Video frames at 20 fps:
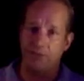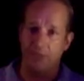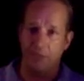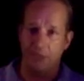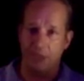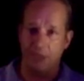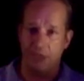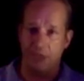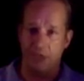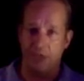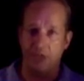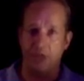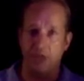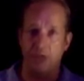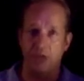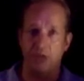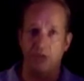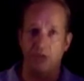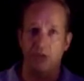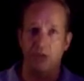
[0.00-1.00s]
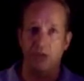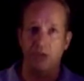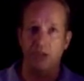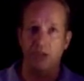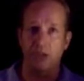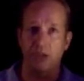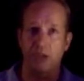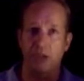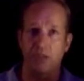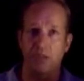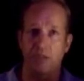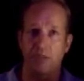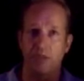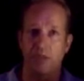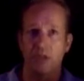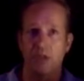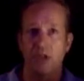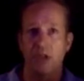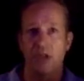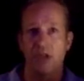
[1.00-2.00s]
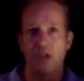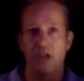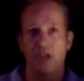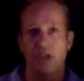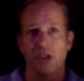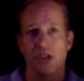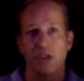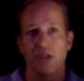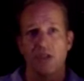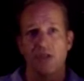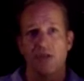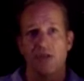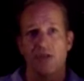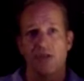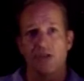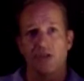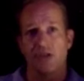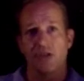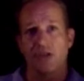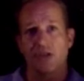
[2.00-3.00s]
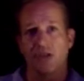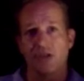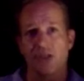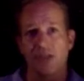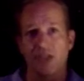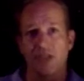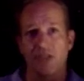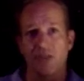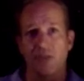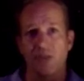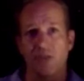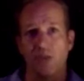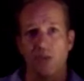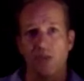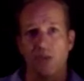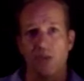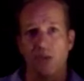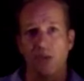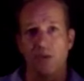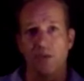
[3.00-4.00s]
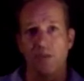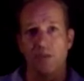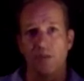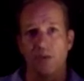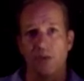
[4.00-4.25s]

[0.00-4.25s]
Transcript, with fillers: That's really what we're doing here. See, for us to save more